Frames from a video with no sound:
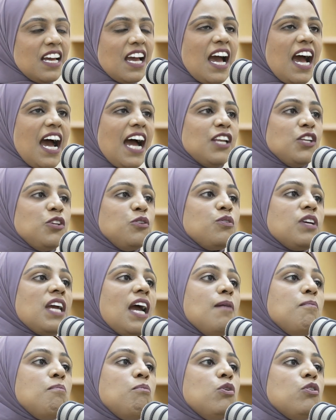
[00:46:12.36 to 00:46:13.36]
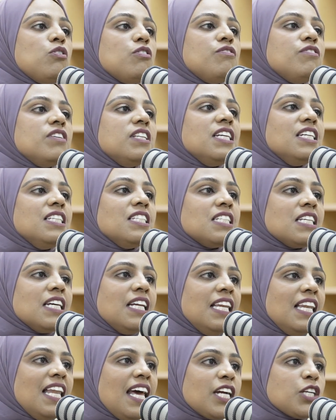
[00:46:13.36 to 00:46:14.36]
And you get more of an
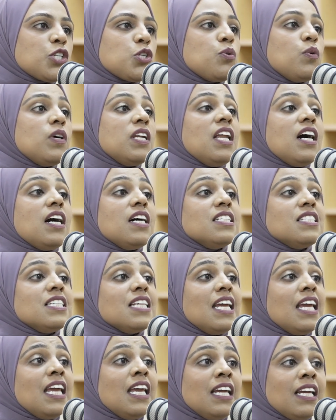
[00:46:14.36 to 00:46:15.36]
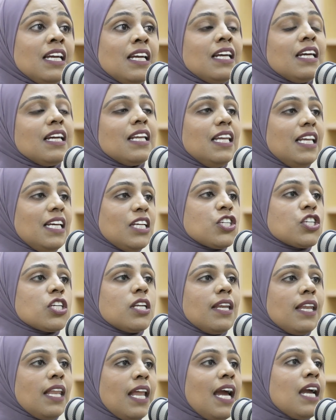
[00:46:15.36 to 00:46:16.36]
intellectualized English
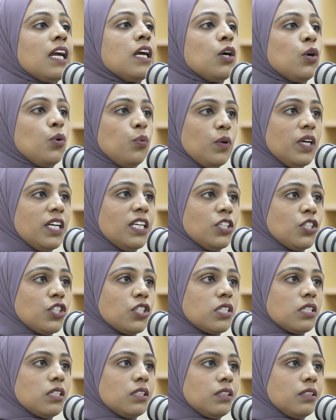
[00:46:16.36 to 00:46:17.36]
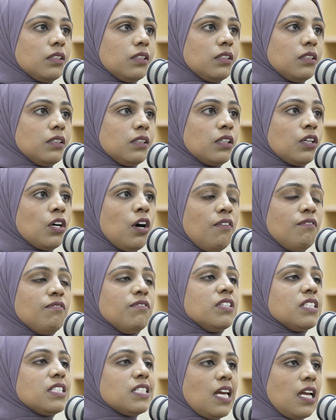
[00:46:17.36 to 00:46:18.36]
language
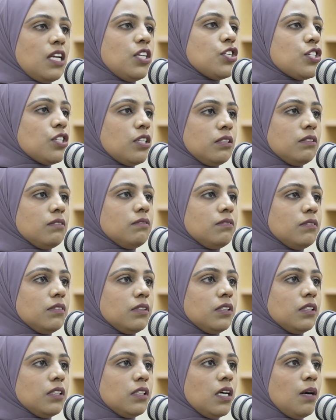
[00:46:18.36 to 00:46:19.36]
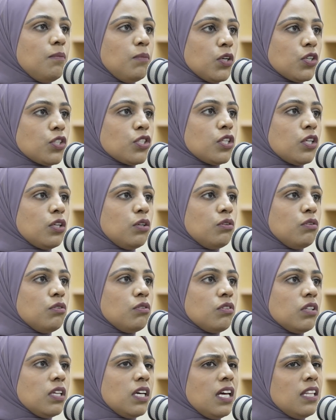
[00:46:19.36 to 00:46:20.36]
conversation amongst the
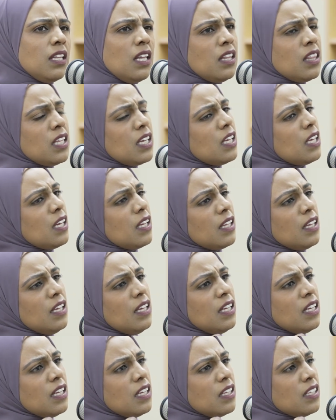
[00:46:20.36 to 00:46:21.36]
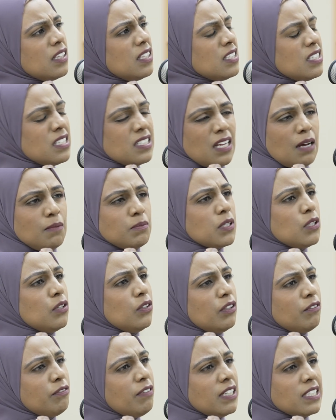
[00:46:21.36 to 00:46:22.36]
youth. They're thinking, this is
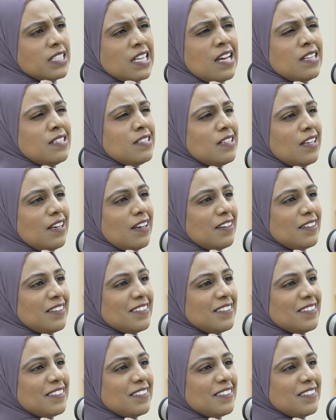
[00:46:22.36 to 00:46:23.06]
absolutely fantastic.